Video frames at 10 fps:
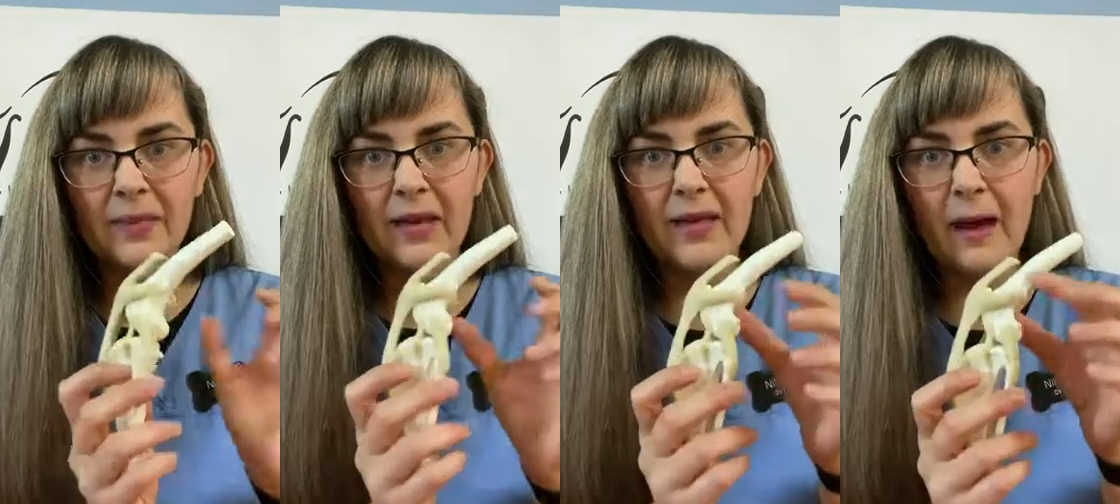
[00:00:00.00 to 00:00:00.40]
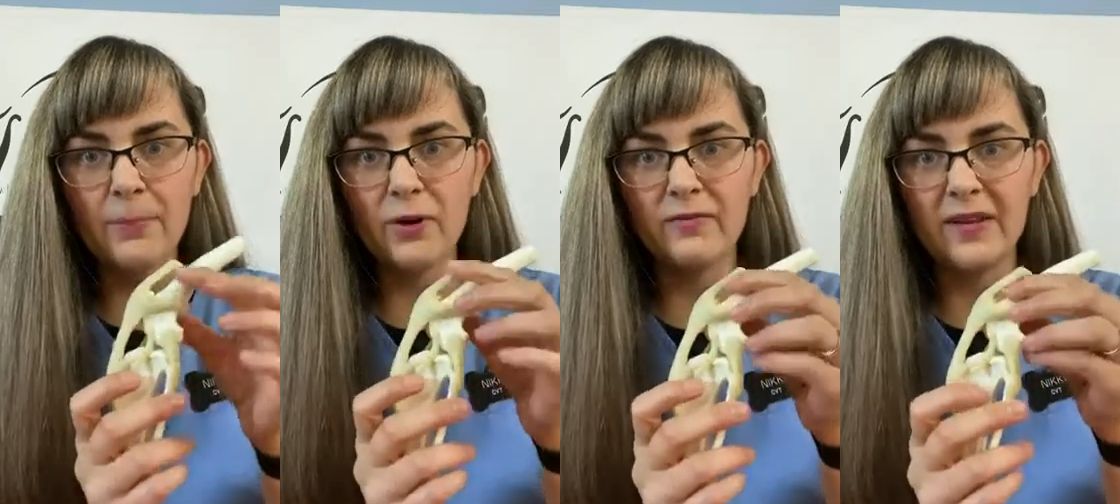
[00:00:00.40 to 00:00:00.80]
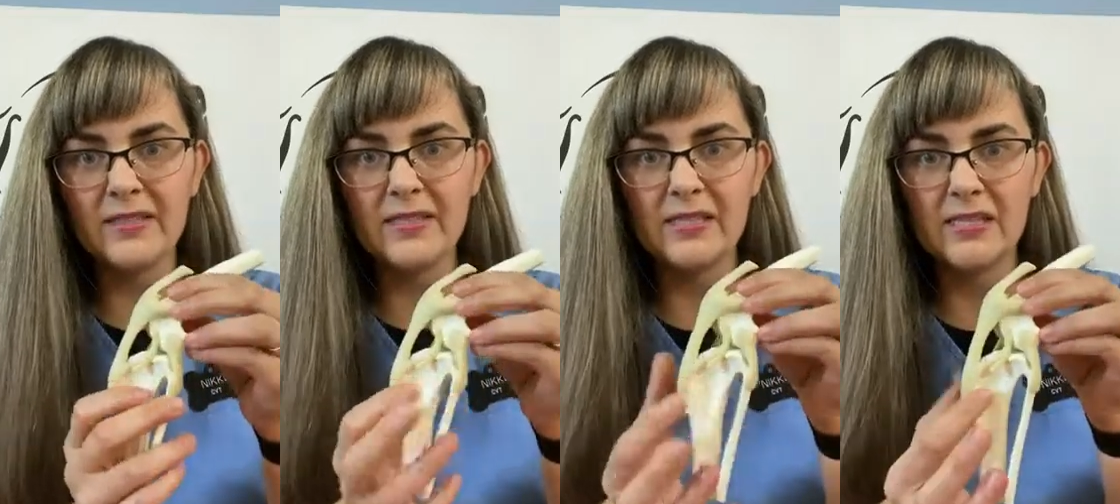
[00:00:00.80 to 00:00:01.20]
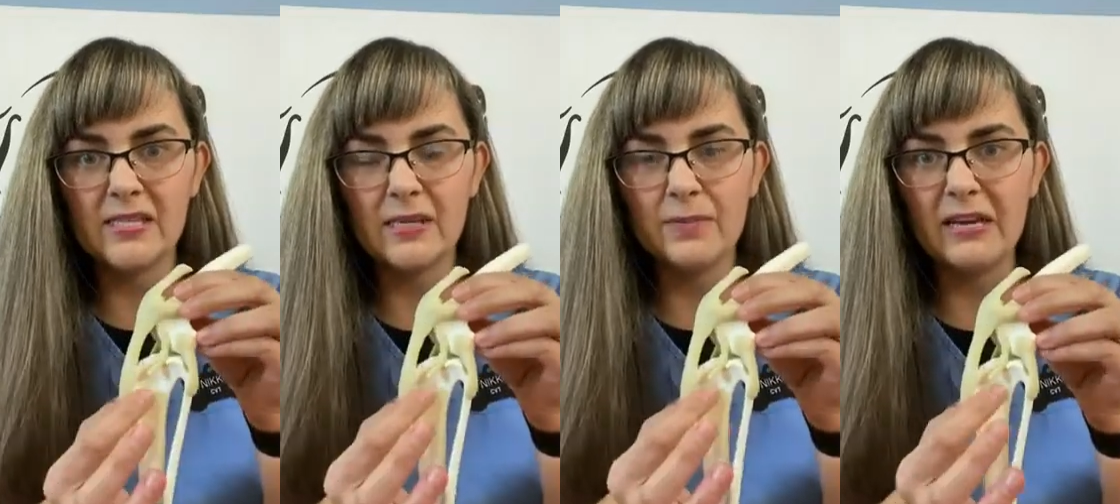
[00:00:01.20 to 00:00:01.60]
That prevents the
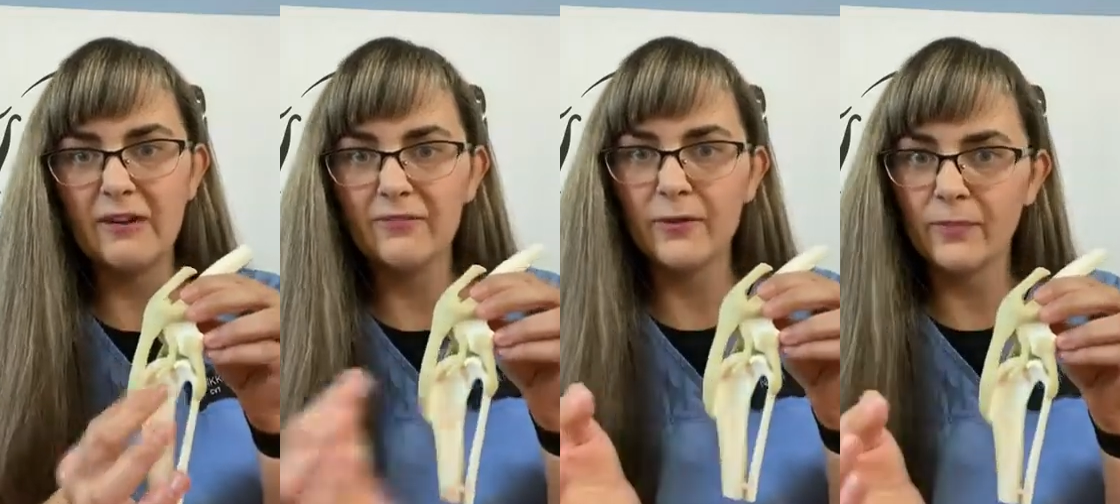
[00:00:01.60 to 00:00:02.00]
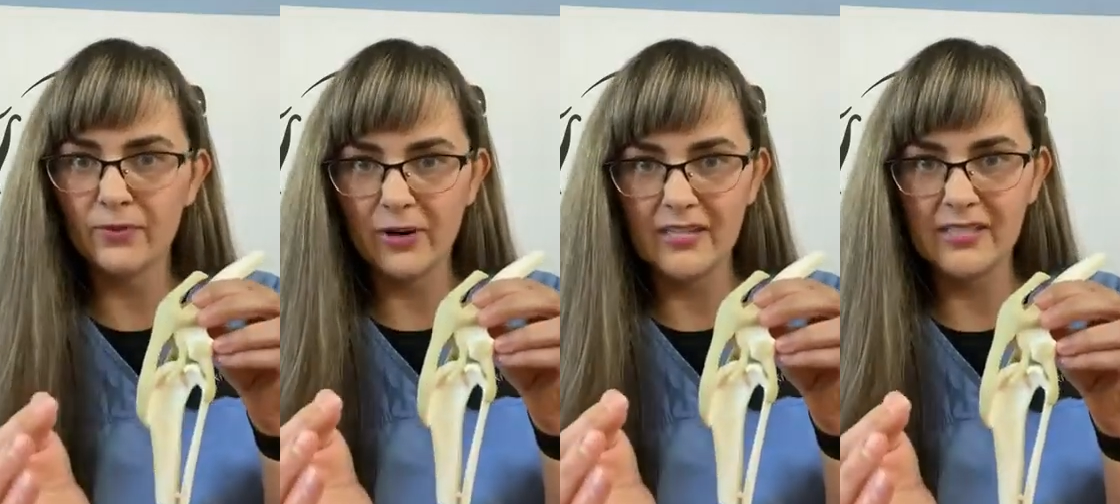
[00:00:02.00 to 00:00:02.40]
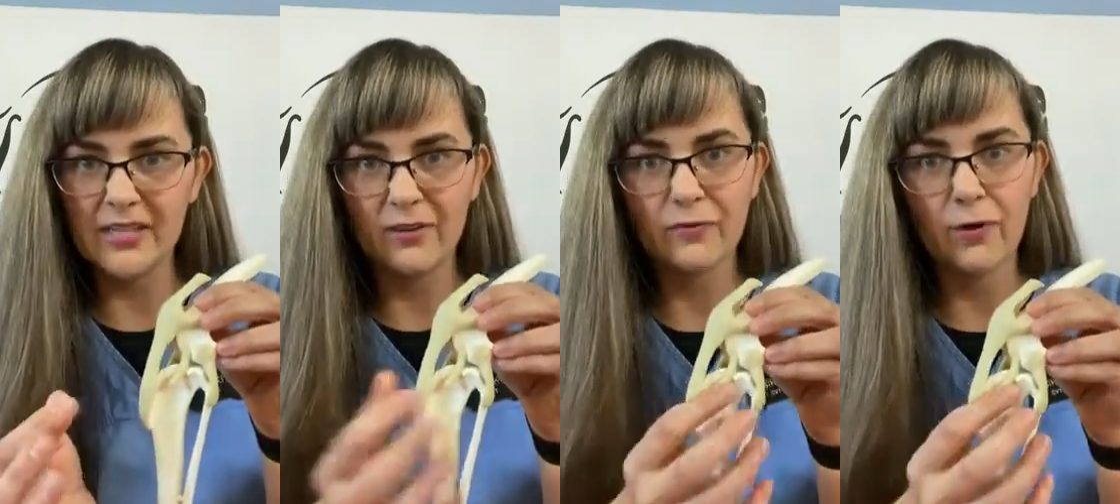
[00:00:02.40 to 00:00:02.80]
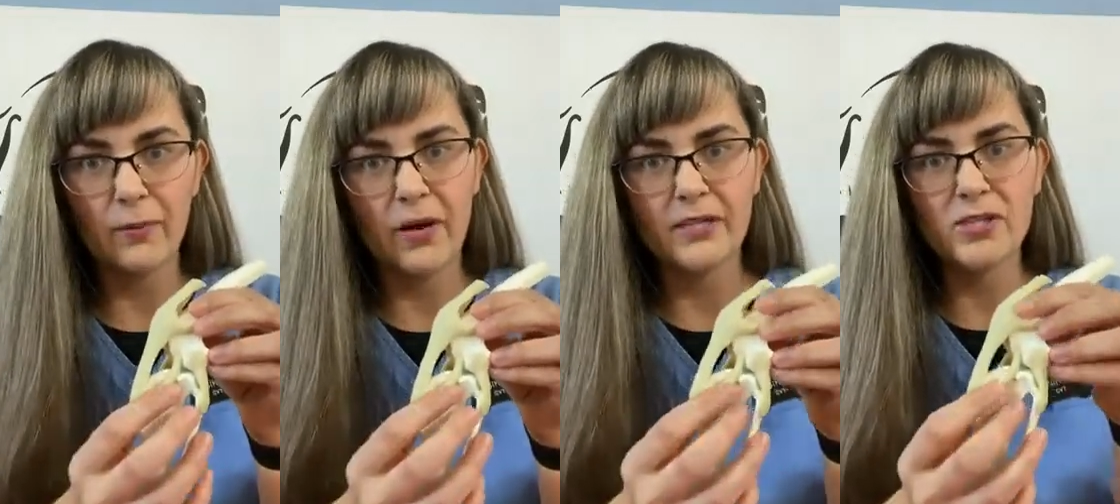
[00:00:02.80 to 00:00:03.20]
tibia from thrusting forward.